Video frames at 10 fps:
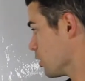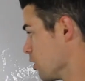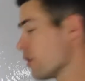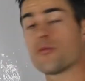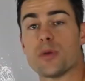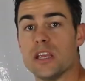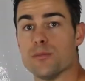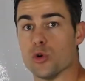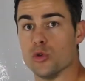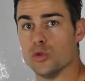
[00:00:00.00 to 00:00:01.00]
a lot of
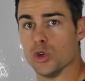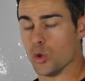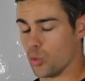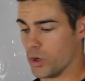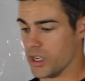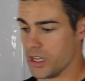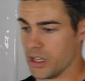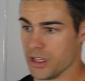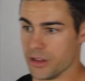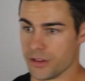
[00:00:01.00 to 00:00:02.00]
people
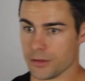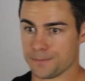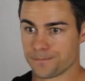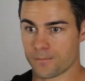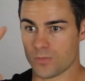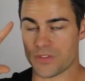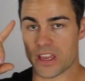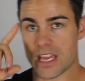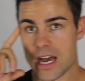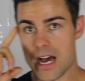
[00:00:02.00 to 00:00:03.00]
they
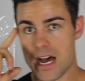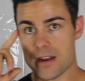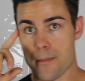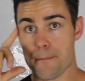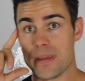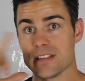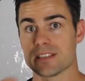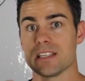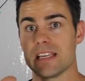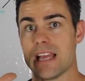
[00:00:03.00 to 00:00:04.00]
can't
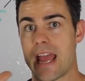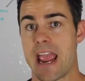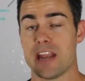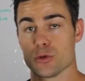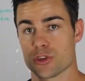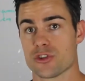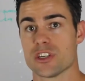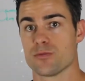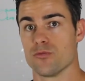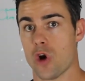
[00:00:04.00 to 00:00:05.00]
mentally handle
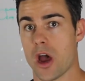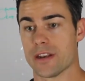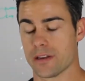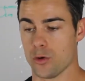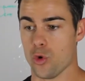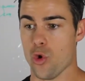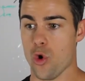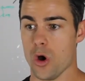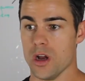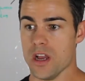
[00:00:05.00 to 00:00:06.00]
stress right,
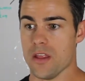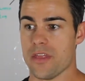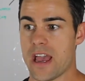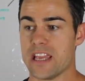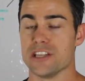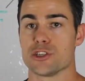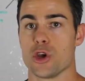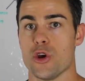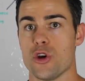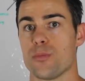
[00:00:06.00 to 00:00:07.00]
or they
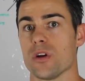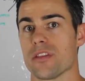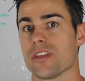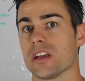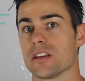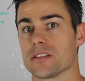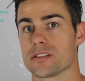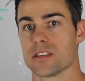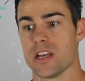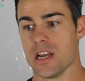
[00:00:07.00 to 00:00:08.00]
interpret
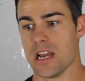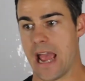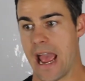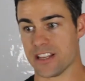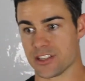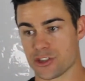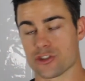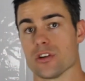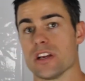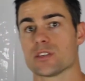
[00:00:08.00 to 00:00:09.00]
things as
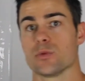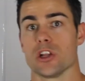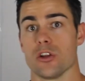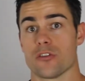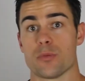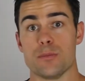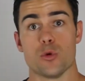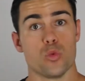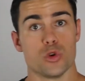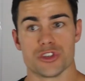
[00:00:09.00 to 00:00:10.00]
stress when a lot of people
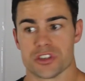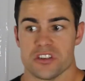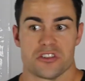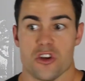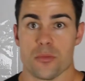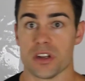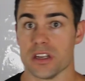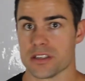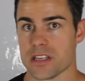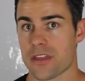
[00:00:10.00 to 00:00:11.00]
would just interpret it
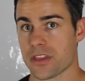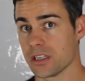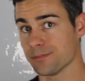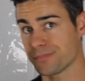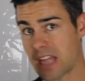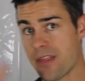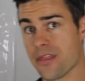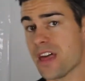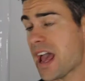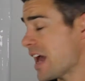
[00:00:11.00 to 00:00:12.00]
as nothing,
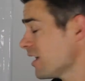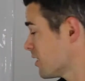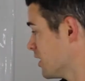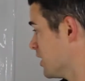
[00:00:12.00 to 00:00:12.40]
and that